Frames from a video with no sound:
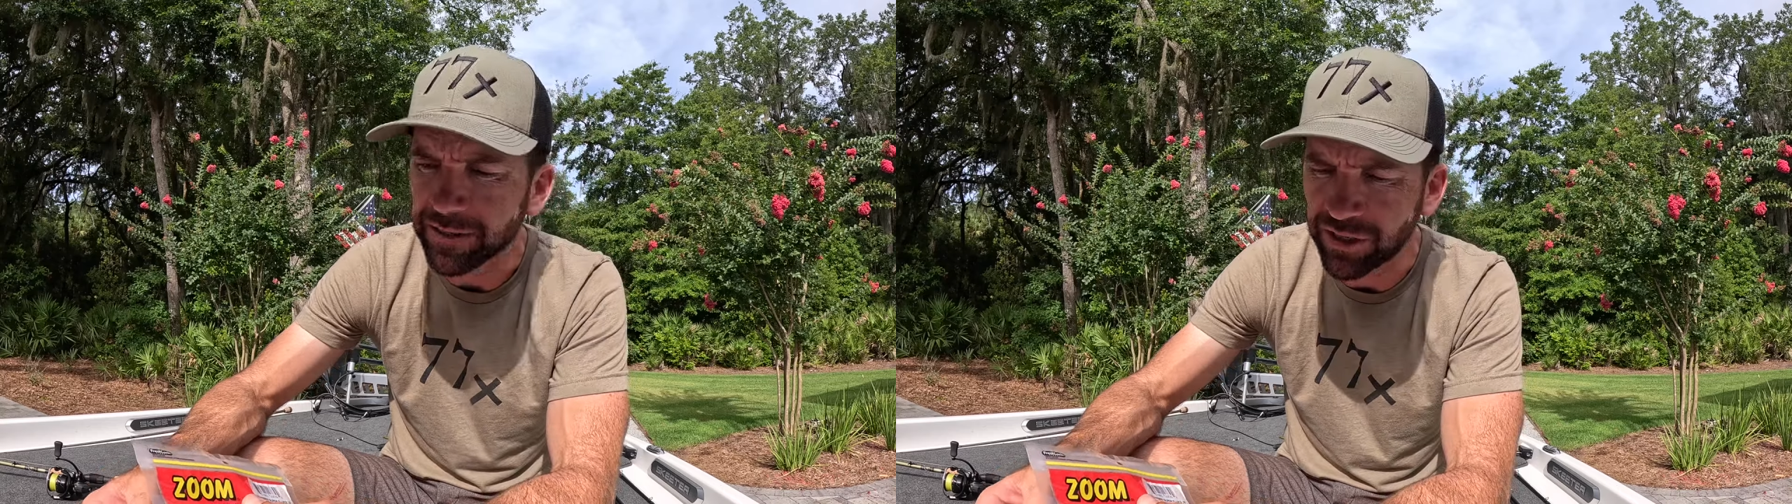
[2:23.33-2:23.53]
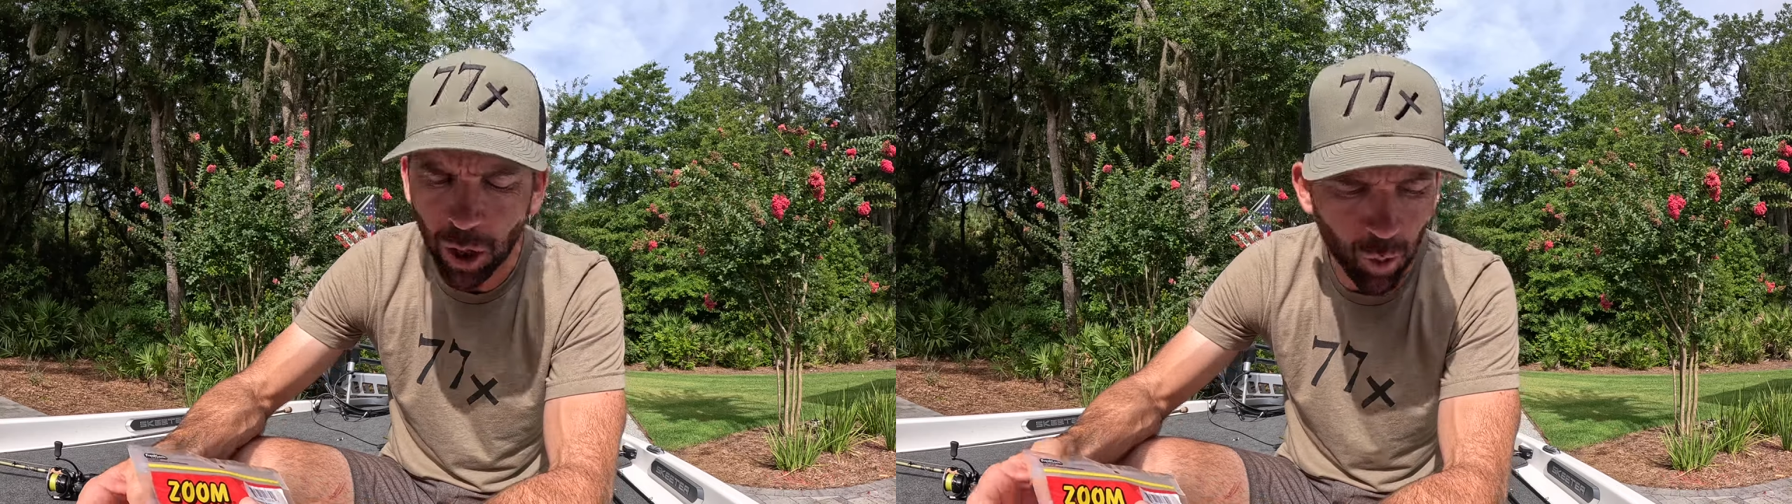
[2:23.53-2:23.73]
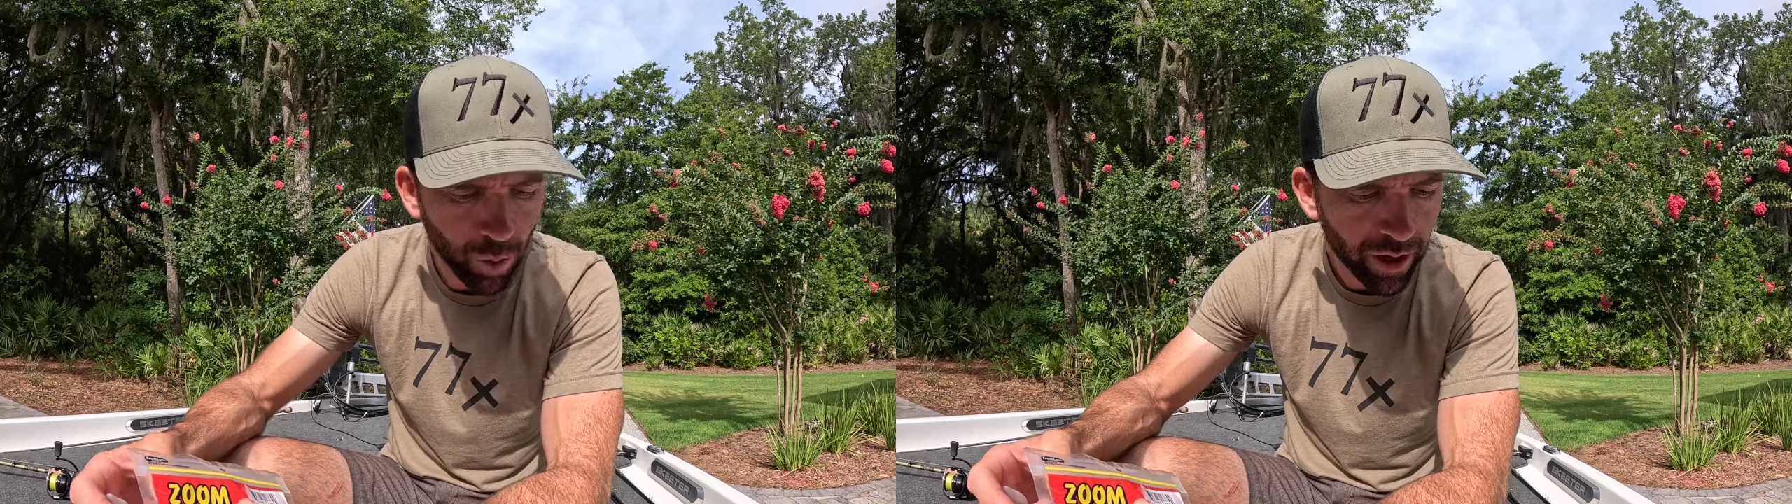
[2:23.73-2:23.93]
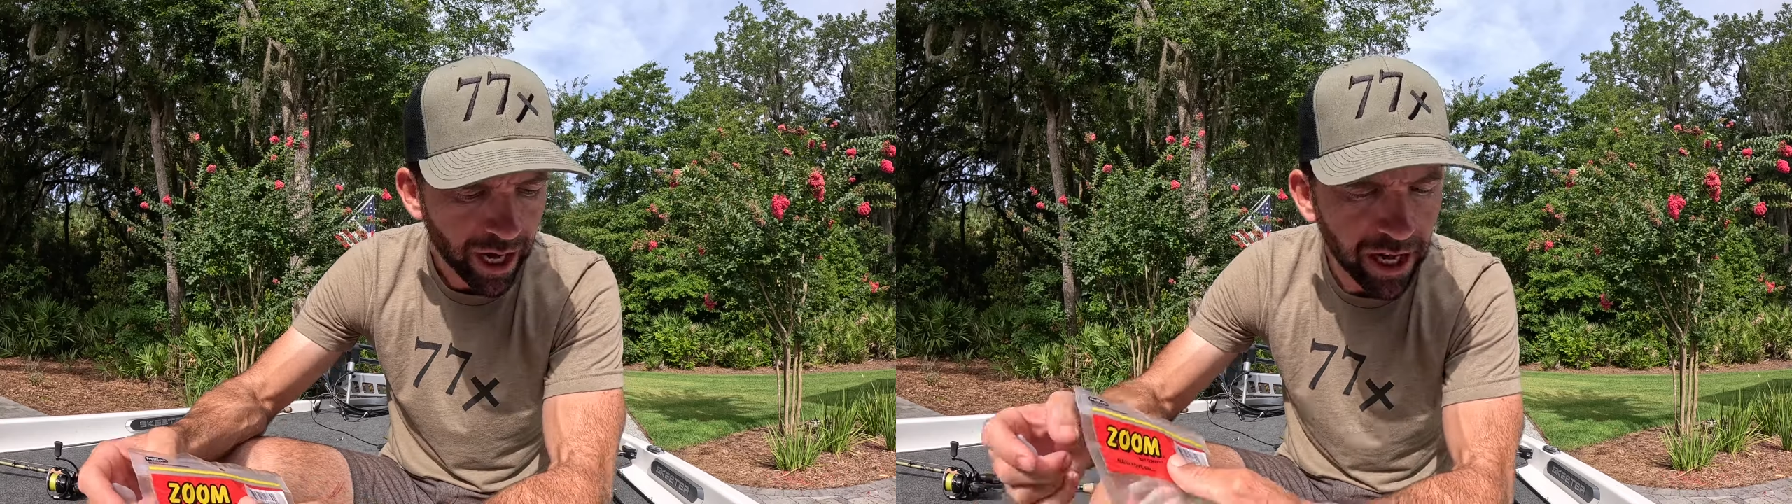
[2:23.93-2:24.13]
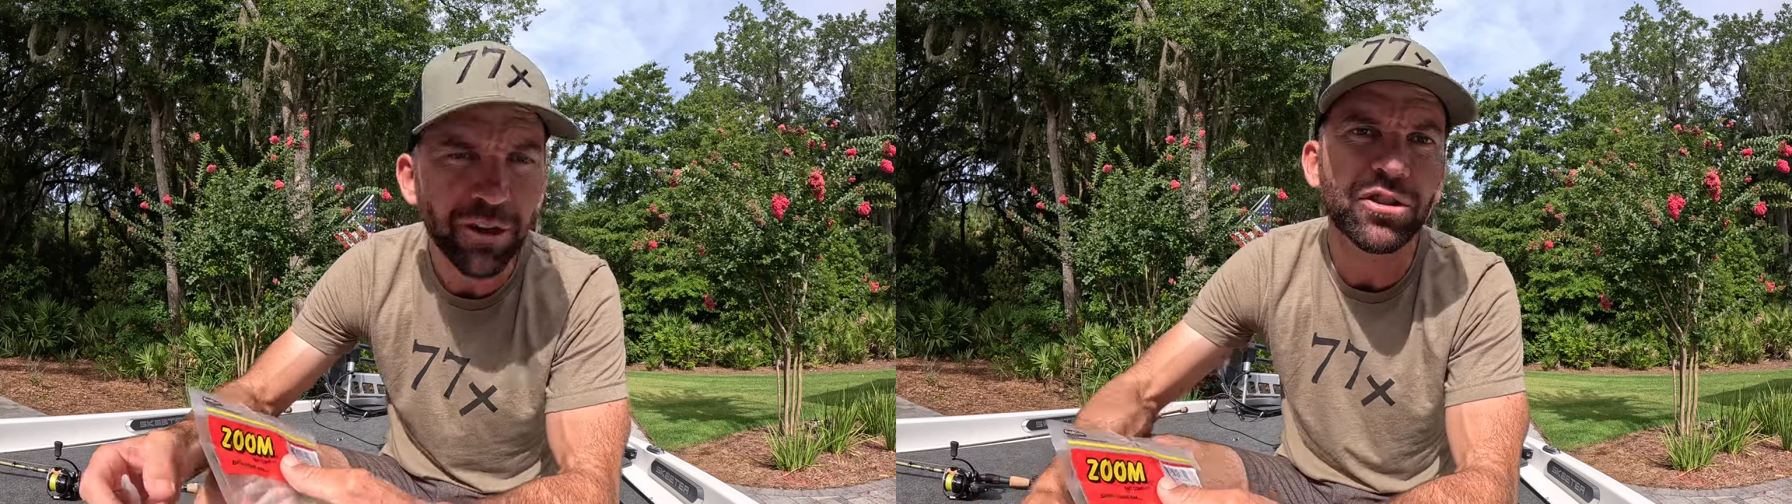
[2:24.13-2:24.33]
So
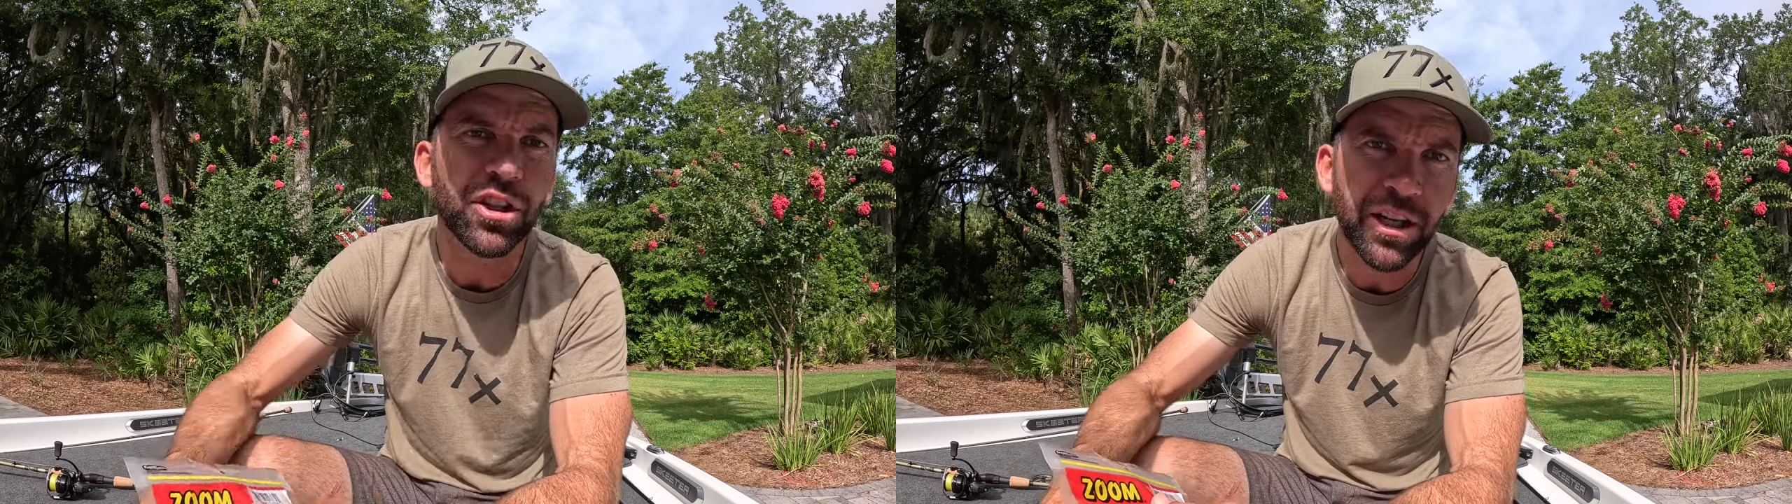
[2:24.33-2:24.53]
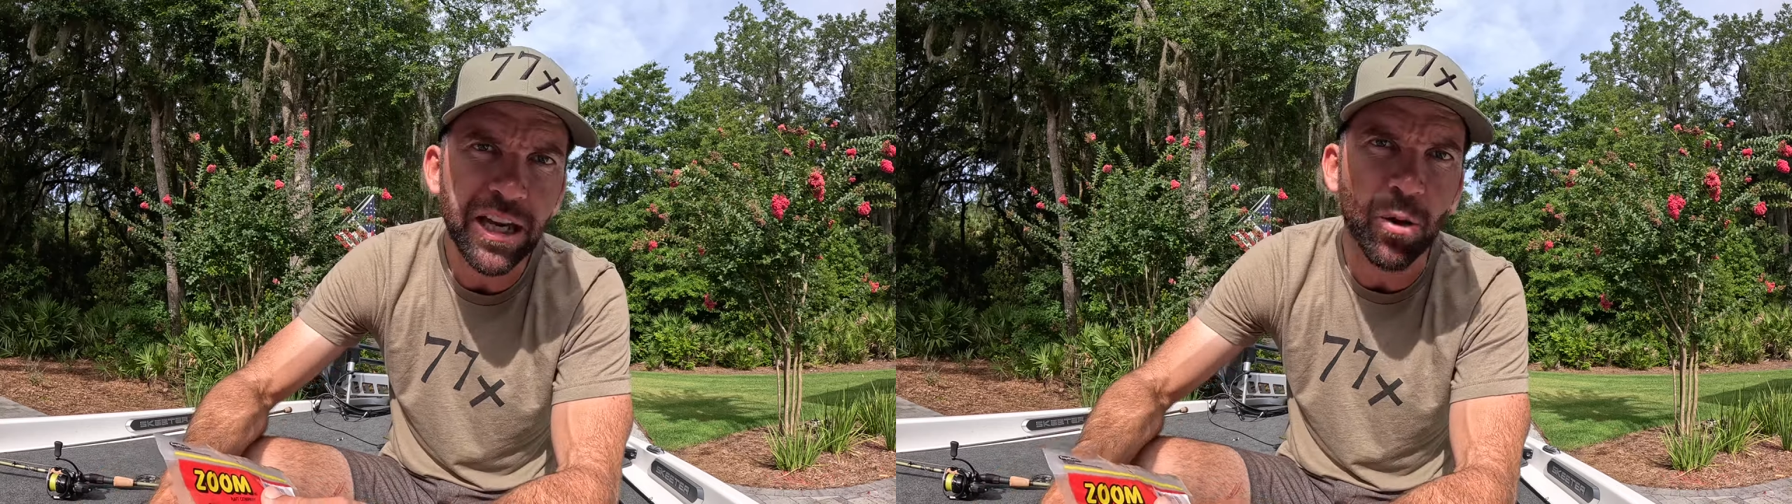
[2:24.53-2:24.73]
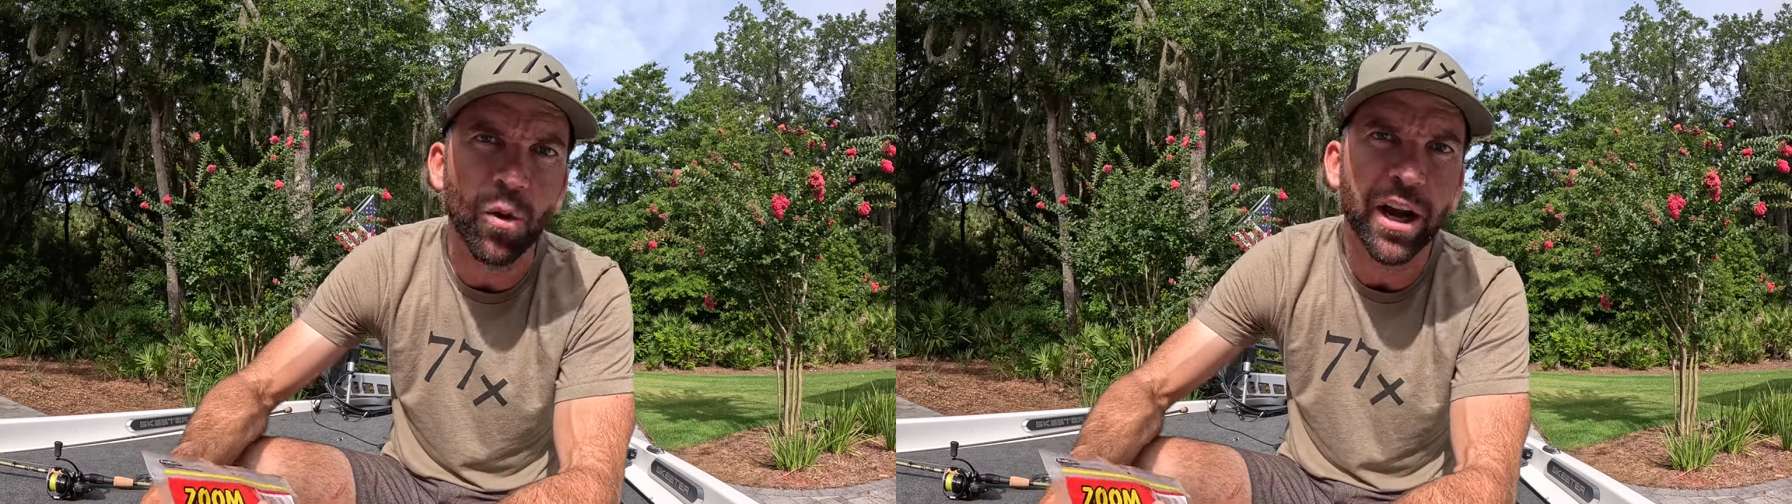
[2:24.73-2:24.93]
here's the deal.